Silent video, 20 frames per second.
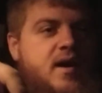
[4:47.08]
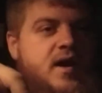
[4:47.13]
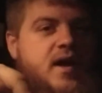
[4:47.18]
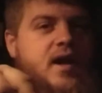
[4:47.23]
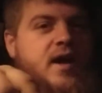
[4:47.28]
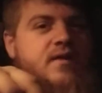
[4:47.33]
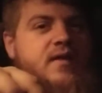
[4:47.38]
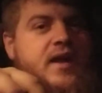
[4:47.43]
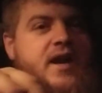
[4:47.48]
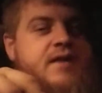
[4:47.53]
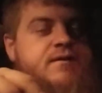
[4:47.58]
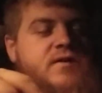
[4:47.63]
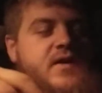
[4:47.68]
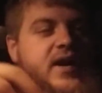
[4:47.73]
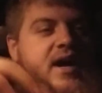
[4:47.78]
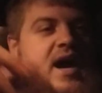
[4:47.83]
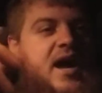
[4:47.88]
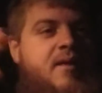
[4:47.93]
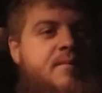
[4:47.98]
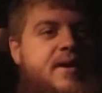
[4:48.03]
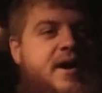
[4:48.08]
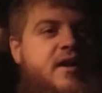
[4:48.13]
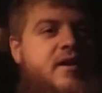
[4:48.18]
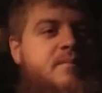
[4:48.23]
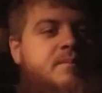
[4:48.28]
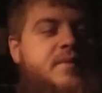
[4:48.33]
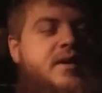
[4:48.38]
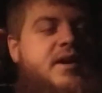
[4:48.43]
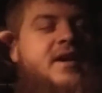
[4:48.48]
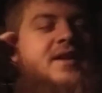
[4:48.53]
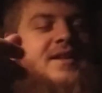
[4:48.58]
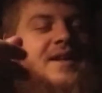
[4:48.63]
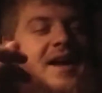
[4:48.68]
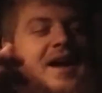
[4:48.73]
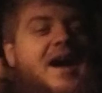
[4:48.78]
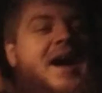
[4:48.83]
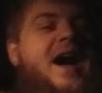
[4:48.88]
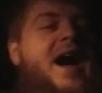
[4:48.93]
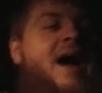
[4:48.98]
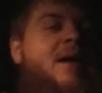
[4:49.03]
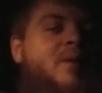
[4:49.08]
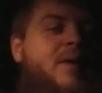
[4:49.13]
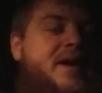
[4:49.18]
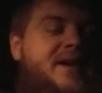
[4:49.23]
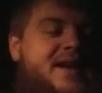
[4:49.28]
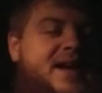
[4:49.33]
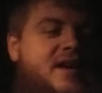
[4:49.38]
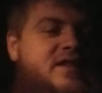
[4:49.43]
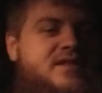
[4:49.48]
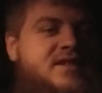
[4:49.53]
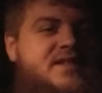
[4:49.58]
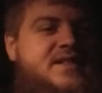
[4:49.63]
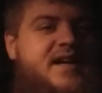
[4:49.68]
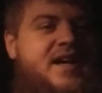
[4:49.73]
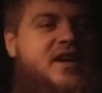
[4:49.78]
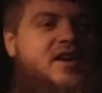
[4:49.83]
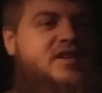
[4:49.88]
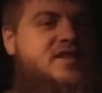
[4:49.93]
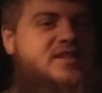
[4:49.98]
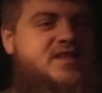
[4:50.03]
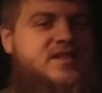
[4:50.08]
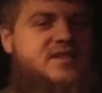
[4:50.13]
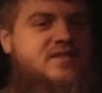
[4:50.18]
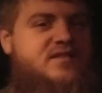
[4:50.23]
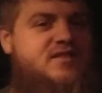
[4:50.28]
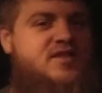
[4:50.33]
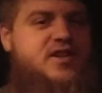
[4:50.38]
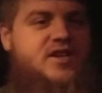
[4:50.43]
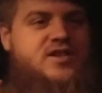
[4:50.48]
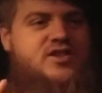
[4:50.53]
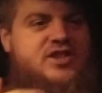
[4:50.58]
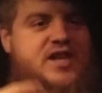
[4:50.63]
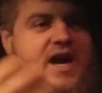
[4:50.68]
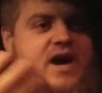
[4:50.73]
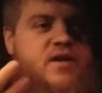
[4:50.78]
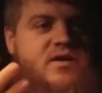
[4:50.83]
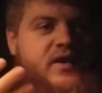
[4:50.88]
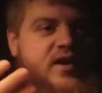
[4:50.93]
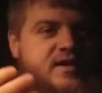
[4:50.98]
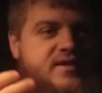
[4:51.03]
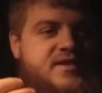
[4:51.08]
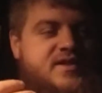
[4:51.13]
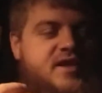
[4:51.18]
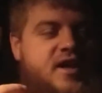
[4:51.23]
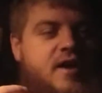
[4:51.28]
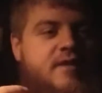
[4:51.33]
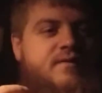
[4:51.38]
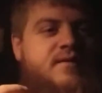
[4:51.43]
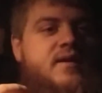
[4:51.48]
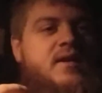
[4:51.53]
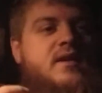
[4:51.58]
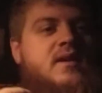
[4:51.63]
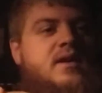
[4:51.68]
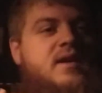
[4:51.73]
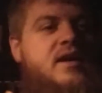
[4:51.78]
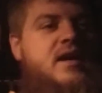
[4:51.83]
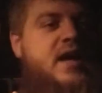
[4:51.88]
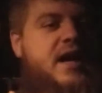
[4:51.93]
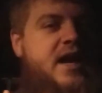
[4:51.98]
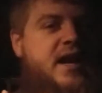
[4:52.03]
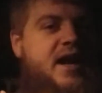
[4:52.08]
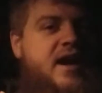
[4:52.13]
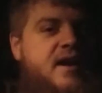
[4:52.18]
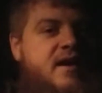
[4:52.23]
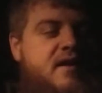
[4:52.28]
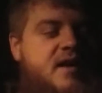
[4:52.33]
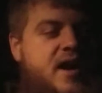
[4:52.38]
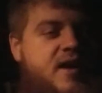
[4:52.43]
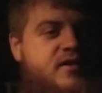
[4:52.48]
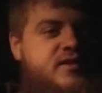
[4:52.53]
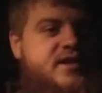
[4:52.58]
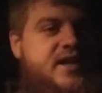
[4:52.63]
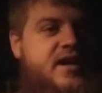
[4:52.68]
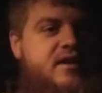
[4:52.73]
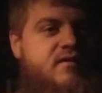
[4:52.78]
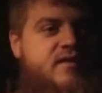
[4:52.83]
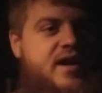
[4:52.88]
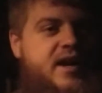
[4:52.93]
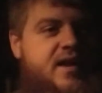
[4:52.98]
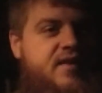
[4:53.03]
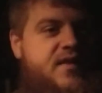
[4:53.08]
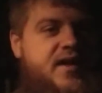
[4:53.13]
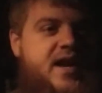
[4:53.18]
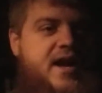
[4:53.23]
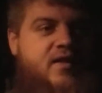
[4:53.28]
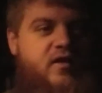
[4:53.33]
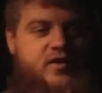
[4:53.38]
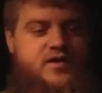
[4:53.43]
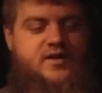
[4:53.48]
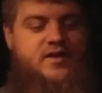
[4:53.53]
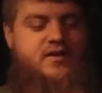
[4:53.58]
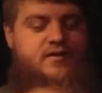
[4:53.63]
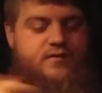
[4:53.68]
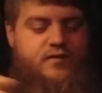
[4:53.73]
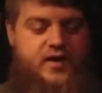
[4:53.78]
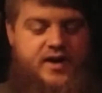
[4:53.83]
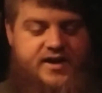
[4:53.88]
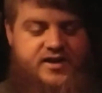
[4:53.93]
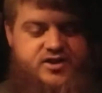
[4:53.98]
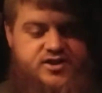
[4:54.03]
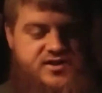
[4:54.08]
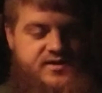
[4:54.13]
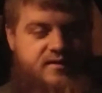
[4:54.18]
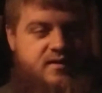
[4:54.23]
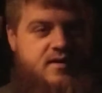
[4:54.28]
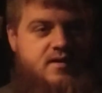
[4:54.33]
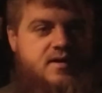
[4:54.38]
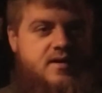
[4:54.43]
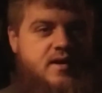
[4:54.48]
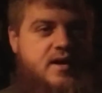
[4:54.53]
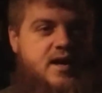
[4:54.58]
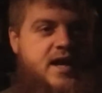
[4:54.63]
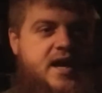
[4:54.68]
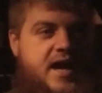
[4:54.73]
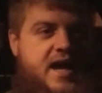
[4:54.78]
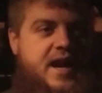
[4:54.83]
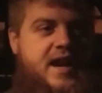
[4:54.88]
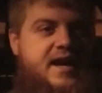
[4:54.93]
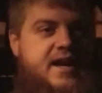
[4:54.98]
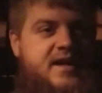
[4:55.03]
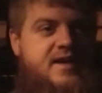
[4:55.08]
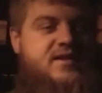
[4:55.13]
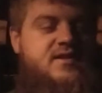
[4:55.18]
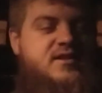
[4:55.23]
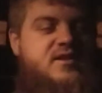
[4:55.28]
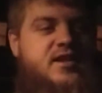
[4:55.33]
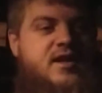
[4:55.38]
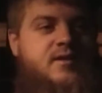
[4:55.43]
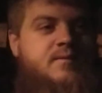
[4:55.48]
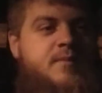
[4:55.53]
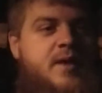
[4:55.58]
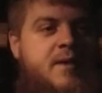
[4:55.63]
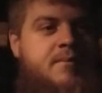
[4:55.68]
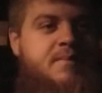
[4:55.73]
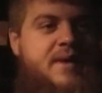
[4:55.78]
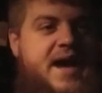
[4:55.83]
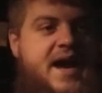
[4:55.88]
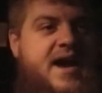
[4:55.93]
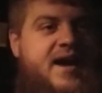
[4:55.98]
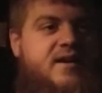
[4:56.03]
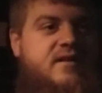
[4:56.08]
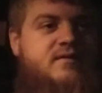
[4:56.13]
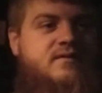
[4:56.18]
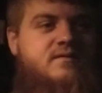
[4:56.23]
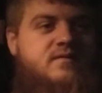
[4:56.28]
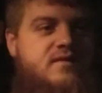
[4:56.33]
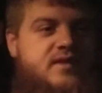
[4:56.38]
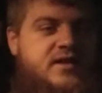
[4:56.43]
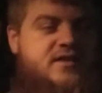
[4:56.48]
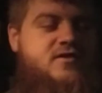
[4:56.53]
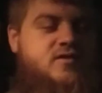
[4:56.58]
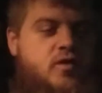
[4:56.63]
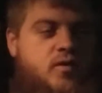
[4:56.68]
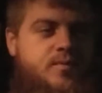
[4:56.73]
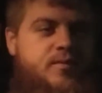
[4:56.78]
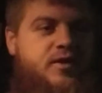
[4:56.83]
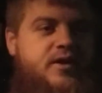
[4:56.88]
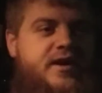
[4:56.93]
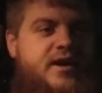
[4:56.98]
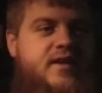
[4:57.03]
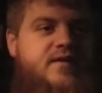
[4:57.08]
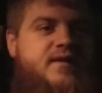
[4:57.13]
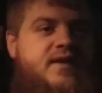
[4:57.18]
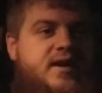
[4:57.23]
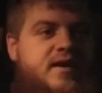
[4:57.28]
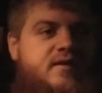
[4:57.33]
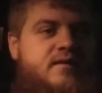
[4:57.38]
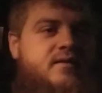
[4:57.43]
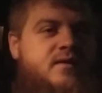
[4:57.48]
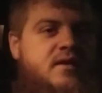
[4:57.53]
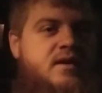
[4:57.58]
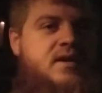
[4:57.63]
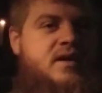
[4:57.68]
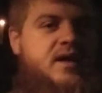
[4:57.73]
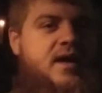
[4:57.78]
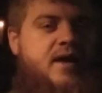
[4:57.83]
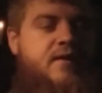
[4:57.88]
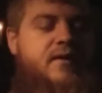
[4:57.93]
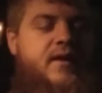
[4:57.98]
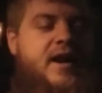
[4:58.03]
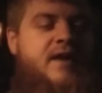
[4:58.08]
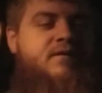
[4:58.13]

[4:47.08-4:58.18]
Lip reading: and then I forgot about it. I went downstairs and took a shower and stuff, and I was getting ready, and then I looked in the fridge, and I didn't see my bag that's normally in there. And then I